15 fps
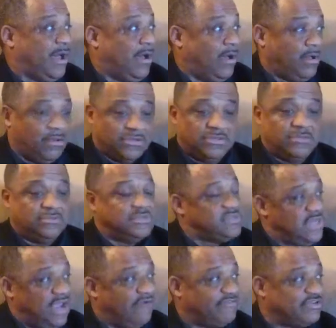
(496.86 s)
call
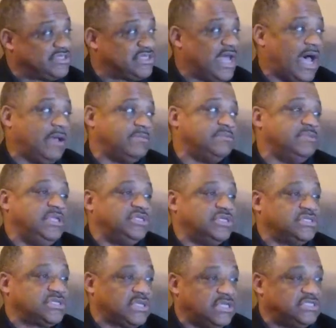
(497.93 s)
never stops. He
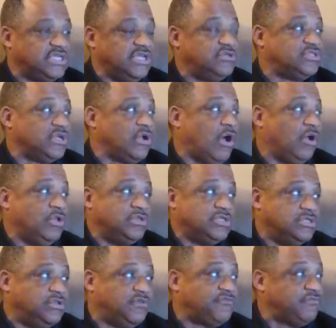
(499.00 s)
just continues to call you to
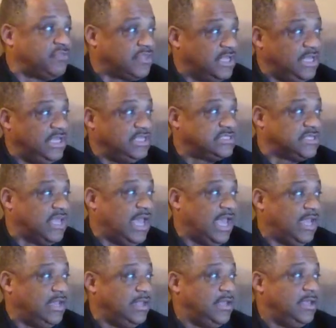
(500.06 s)
different things
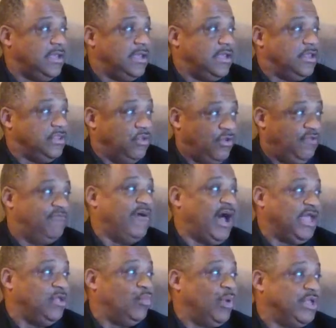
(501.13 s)
that you
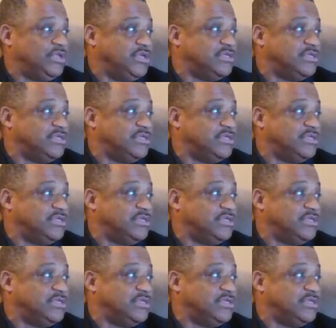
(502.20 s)
evaluate